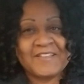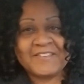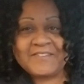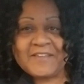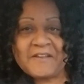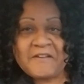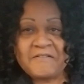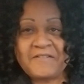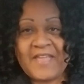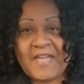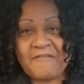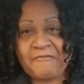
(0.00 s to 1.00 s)
Turn
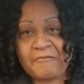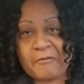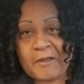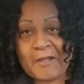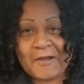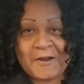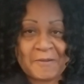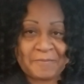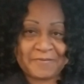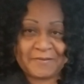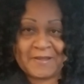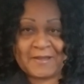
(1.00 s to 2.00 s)
that frown
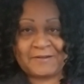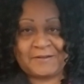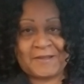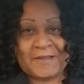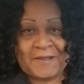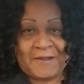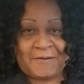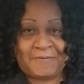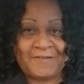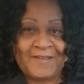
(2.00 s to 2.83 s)
upside down